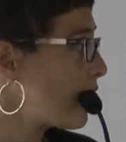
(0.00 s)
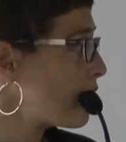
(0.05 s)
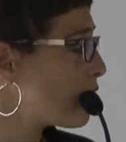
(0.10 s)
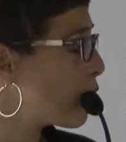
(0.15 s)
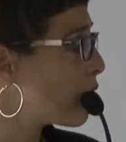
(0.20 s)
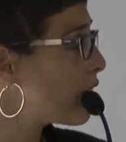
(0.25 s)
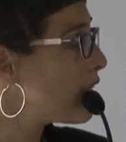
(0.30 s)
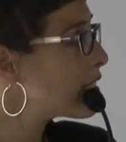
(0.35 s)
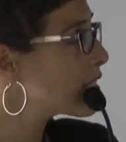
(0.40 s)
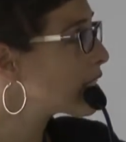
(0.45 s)

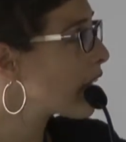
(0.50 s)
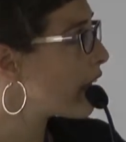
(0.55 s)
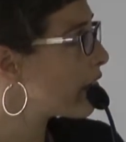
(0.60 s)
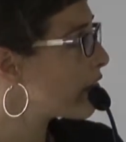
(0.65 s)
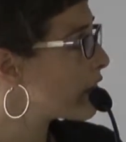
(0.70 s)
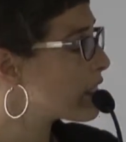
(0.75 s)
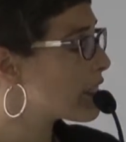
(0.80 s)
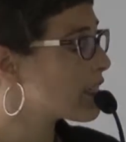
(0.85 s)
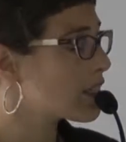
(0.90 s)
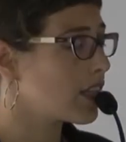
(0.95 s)
So this
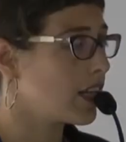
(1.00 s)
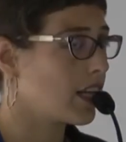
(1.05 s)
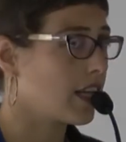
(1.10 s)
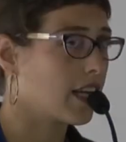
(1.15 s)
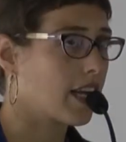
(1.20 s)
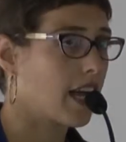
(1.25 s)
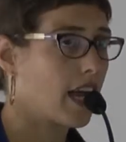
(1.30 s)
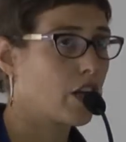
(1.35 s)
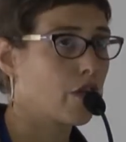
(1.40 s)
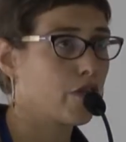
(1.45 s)
gave us
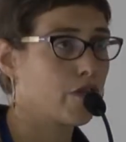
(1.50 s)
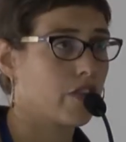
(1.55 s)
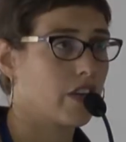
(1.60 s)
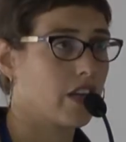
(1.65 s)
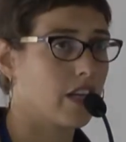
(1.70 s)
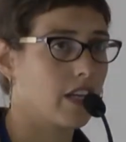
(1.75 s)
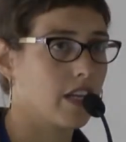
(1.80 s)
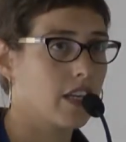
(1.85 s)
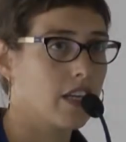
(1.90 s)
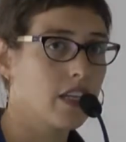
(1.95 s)
a kind of
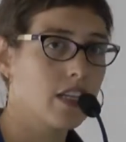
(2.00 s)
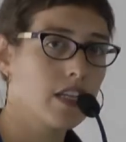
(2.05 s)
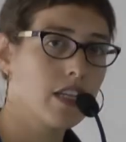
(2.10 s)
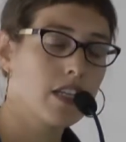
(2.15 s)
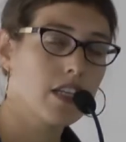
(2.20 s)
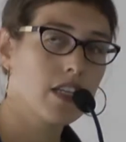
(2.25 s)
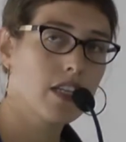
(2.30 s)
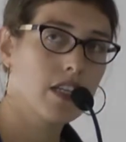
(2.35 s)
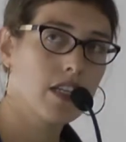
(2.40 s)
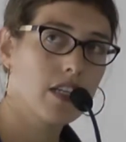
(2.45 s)

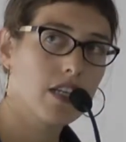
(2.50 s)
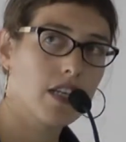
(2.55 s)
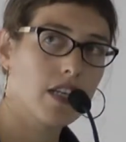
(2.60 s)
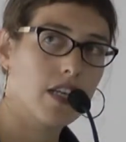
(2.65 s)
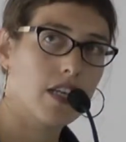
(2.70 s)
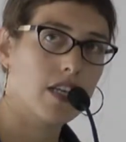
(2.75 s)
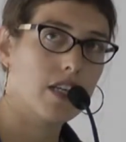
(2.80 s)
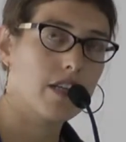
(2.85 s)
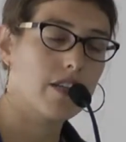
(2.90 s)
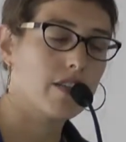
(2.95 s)

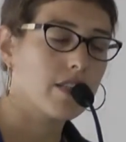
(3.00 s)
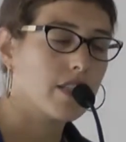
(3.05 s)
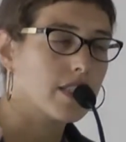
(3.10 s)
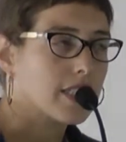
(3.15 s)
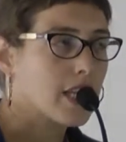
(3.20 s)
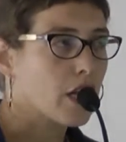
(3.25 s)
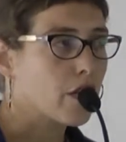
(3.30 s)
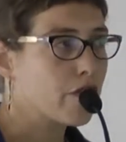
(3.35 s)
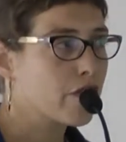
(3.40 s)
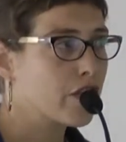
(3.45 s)
a
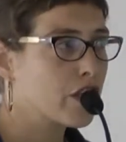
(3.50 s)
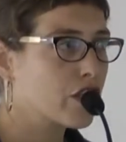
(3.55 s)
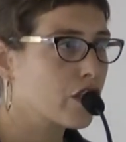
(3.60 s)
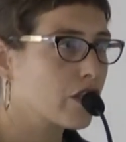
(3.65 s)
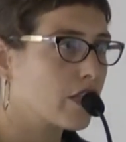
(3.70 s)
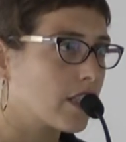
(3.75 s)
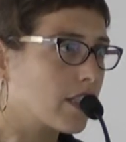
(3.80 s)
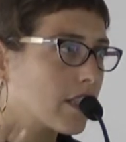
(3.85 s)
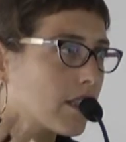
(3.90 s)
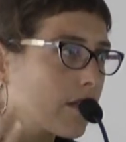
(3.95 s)
set of
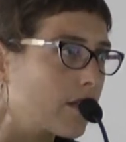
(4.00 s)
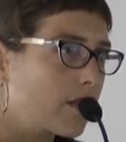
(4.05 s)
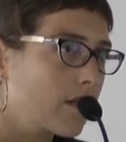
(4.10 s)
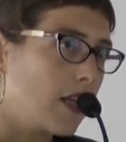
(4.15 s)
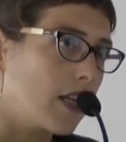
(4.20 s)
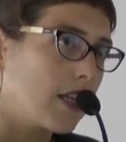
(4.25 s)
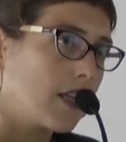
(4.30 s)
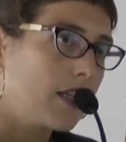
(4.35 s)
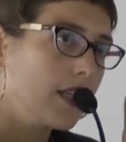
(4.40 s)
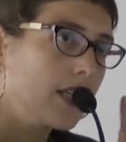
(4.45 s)
features that
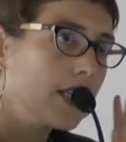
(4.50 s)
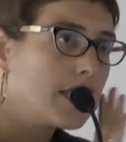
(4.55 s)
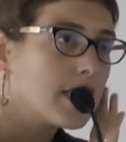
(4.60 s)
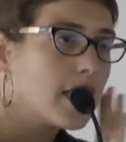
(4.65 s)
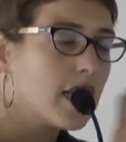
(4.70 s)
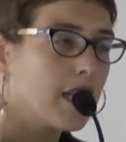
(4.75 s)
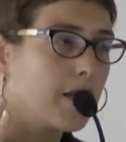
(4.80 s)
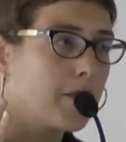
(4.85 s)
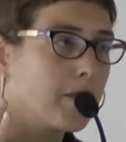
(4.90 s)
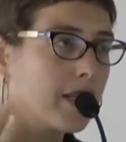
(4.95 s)
can
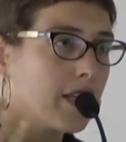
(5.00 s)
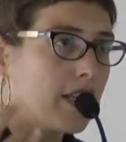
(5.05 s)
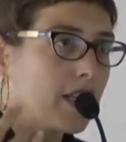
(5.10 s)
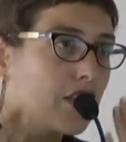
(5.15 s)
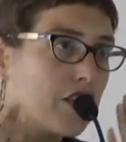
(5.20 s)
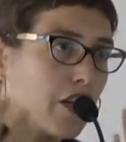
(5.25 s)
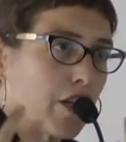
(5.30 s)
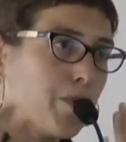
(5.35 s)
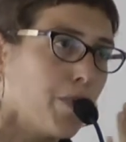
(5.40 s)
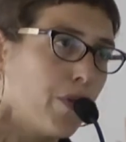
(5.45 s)
easily be
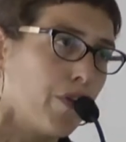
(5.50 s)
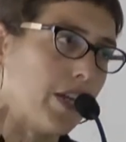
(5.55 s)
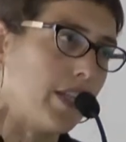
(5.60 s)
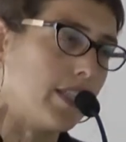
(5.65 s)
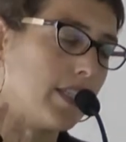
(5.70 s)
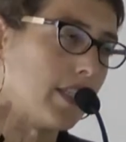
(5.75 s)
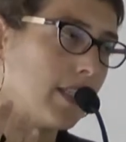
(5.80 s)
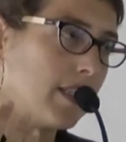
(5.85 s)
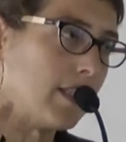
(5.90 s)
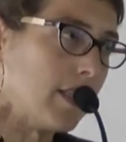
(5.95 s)

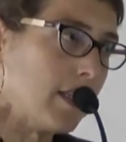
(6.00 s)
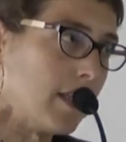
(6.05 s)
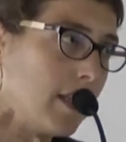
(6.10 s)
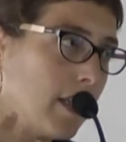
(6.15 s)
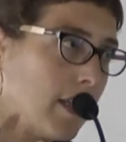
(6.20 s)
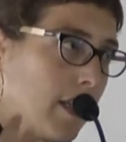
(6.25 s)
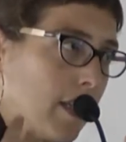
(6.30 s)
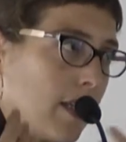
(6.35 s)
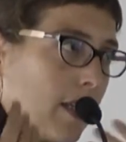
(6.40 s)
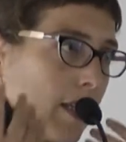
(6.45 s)
interpreted
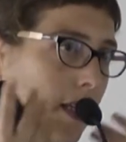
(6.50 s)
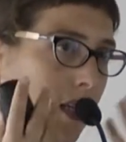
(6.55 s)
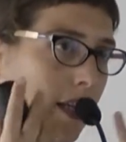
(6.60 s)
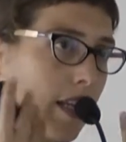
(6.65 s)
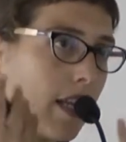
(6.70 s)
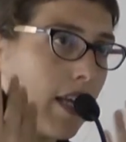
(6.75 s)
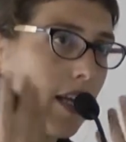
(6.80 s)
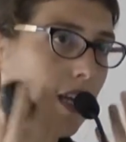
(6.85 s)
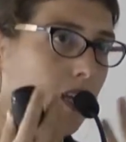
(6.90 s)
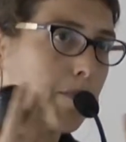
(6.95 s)

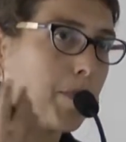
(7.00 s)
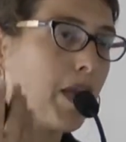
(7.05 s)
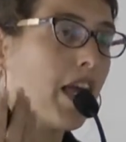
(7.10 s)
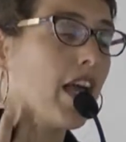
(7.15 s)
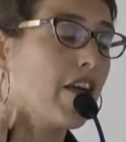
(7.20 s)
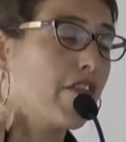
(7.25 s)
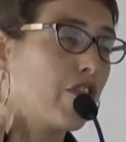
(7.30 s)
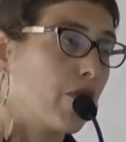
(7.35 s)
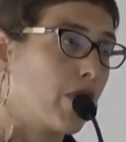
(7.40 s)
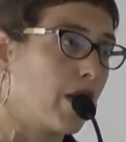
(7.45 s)
in a
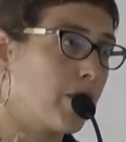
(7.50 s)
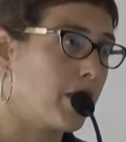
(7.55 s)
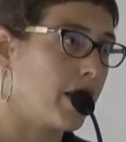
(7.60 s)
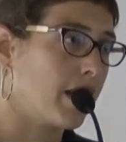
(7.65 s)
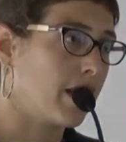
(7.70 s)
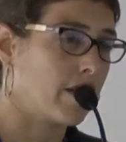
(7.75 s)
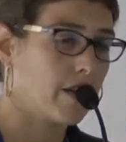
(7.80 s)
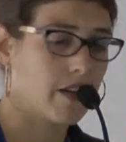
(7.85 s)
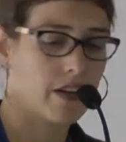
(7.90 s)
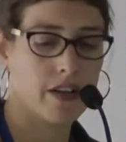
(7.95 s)
behavioral
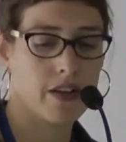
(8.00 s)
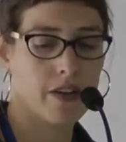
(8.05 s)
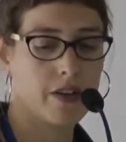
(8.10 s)
manner.